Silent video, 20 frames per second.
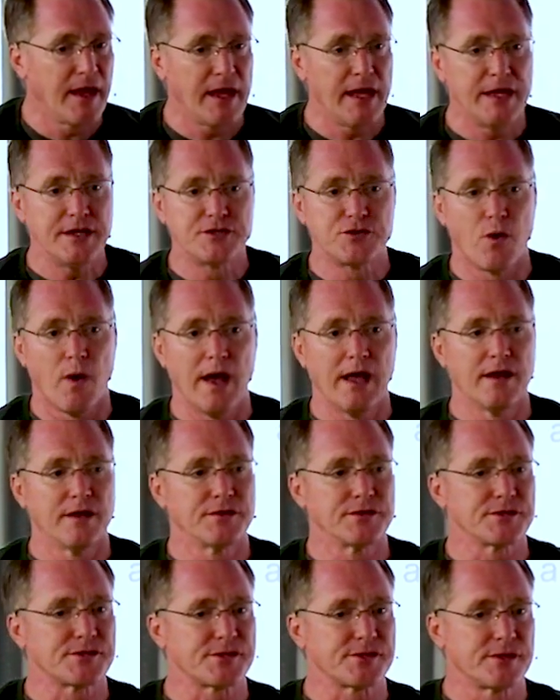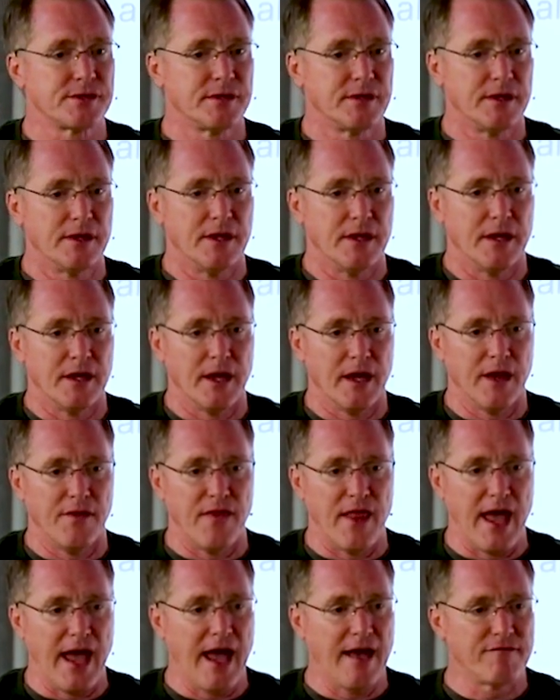He dwells
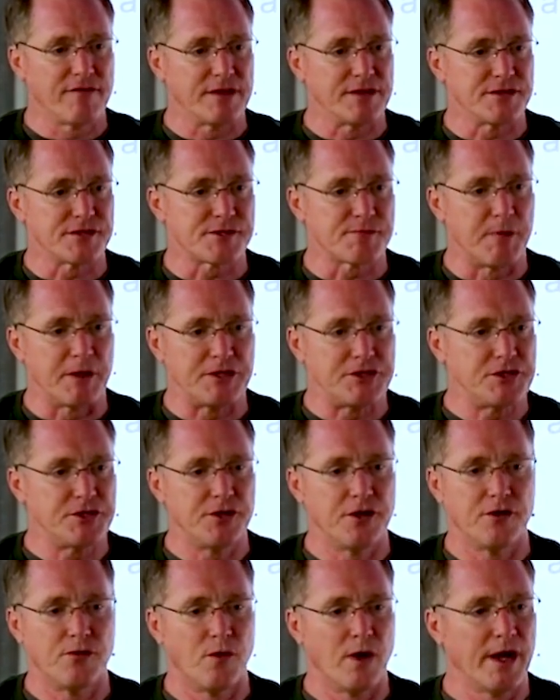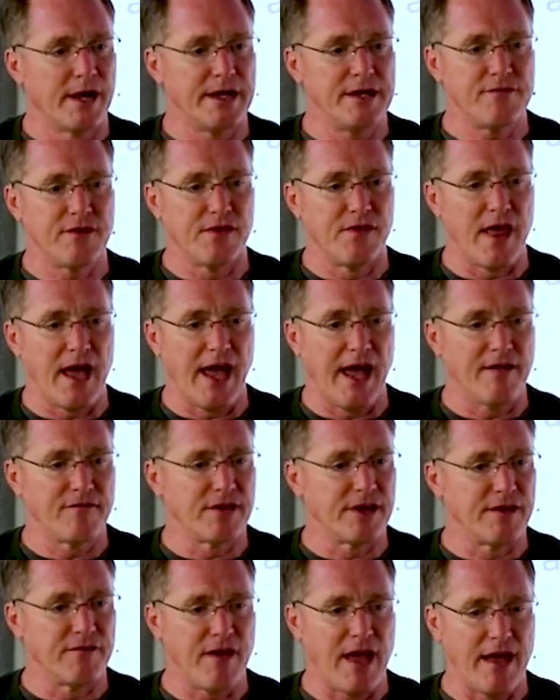in the heavens, but you know what? Even the
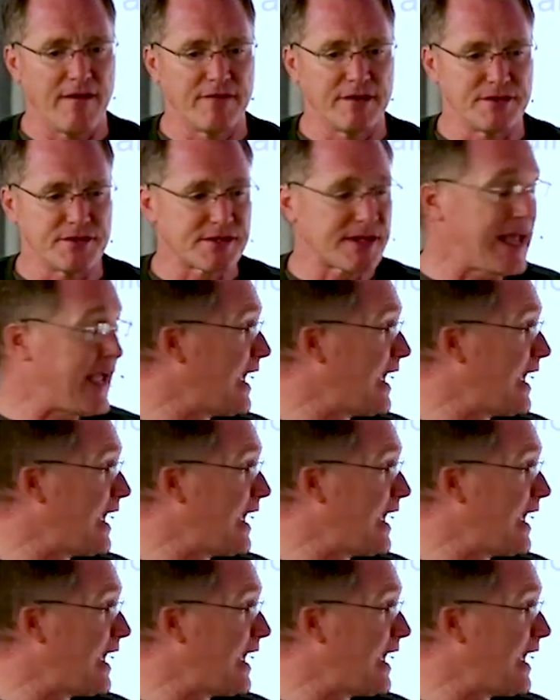heaven of heavens